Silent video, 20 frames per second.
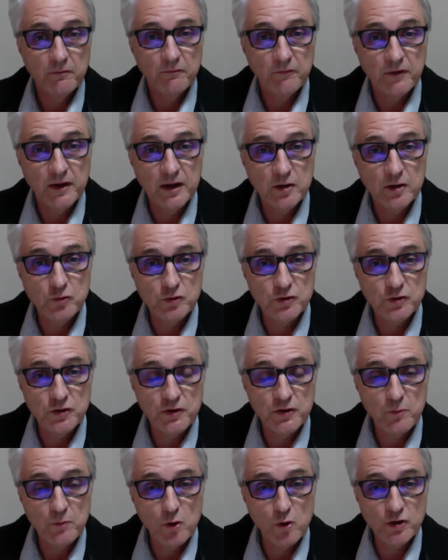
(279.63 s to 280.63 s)
the interest that
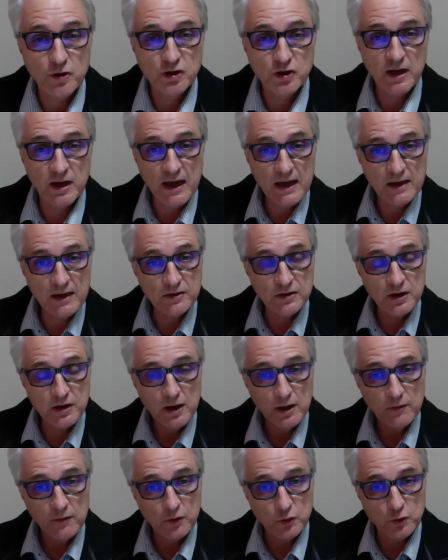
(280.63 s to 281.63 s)
the mortgagee
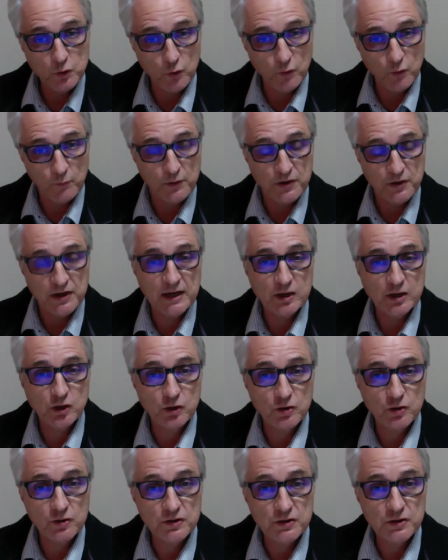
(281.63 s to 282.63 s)
has, the sort of
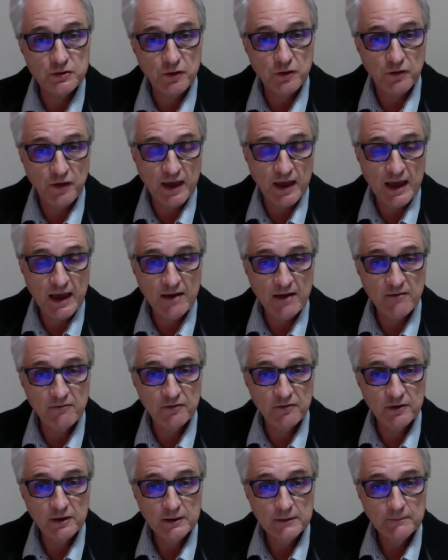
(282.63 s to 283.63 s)
protections that they
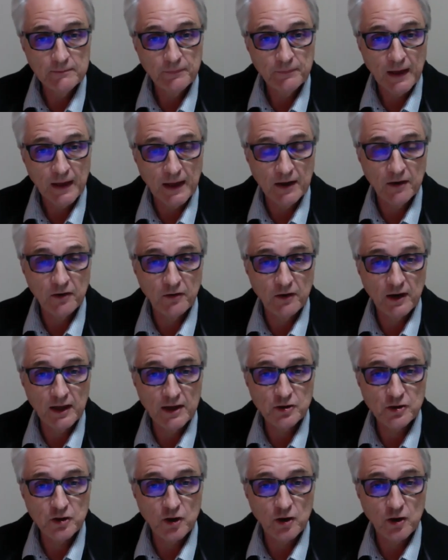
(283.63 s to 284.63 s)
have under the
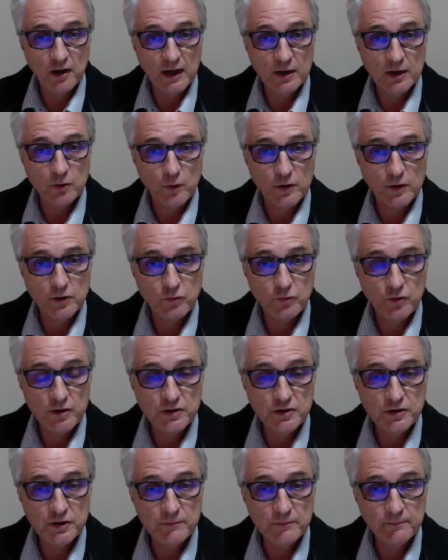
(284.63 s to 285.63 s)
Land Title Act once
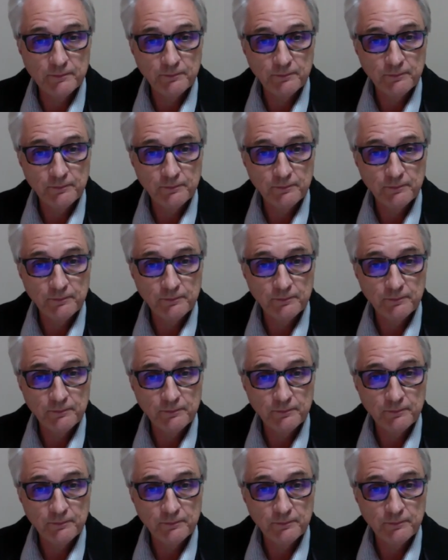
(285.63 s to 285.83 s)
registered,